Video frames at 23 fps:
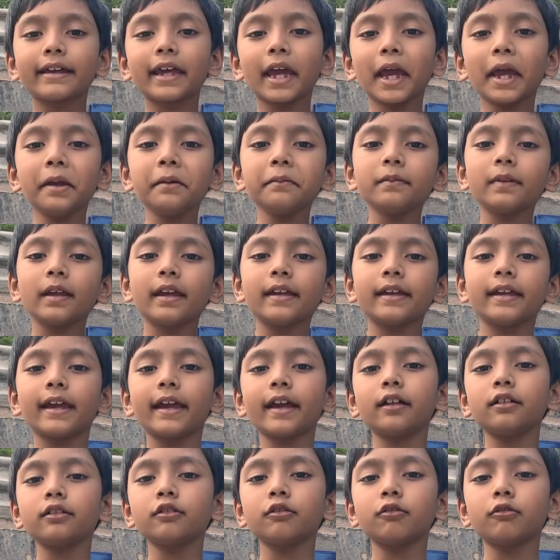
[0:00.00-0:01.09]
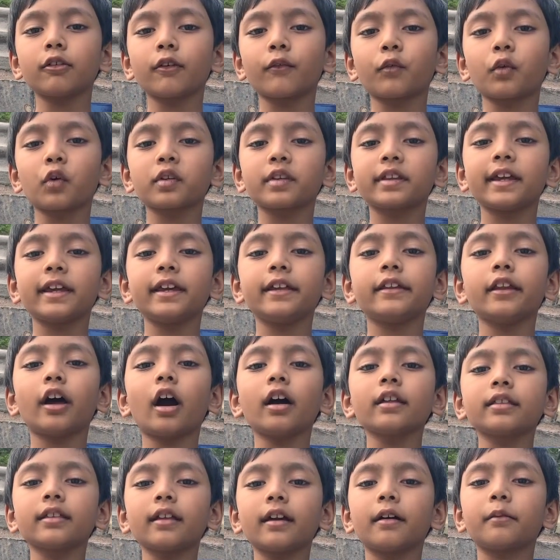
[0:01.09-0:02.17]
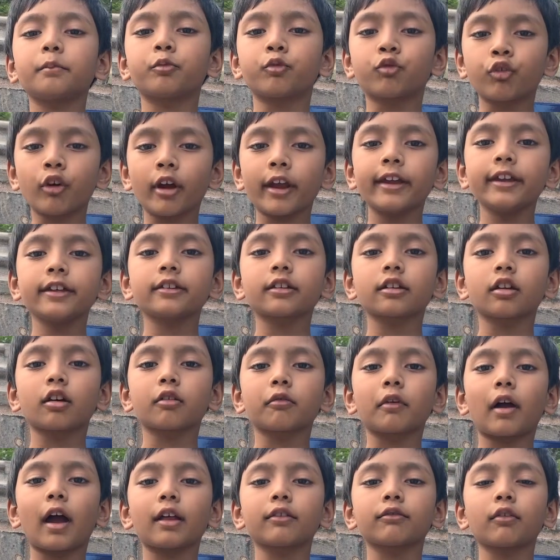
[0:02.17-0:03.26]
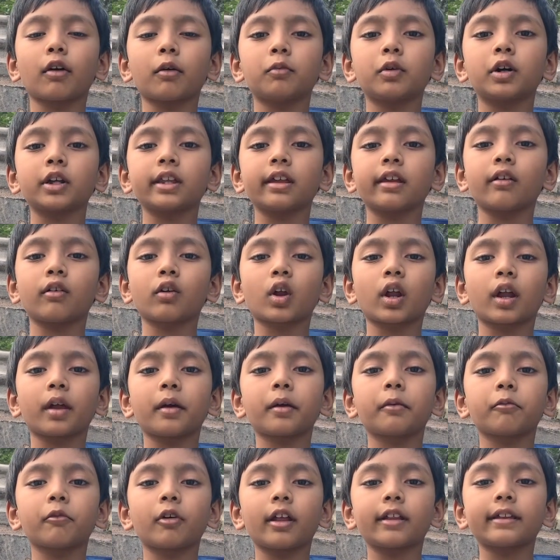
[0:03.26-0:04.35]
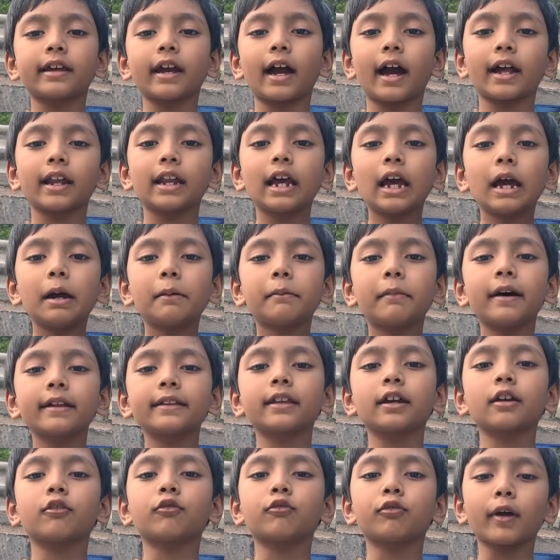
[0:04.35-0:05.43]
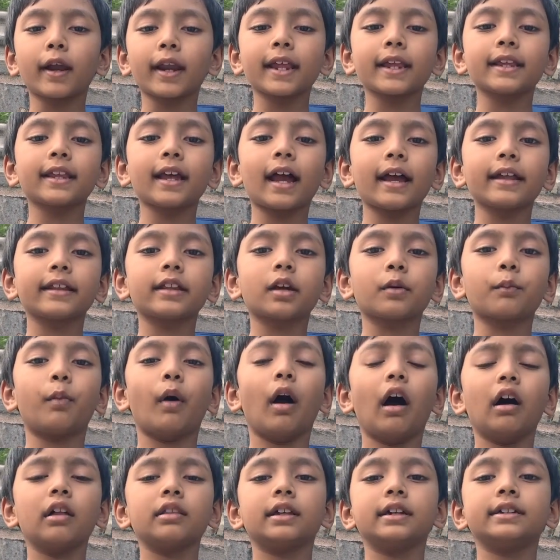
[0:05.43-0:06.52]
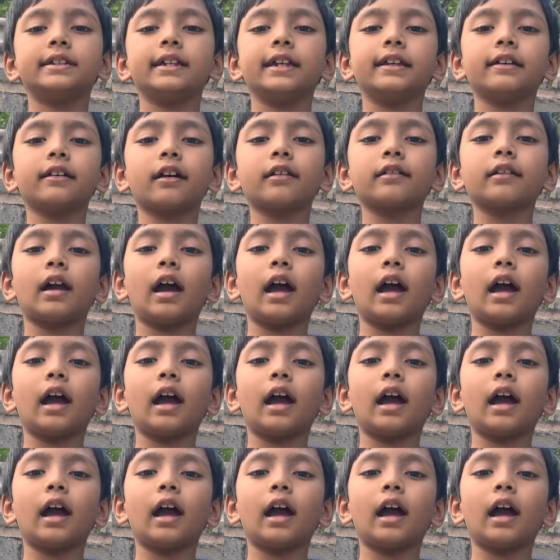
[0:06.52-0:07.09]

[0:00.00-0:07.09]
I came to Yale University not to praise Narendra Modi or Imran Khan, but to criticize their policies on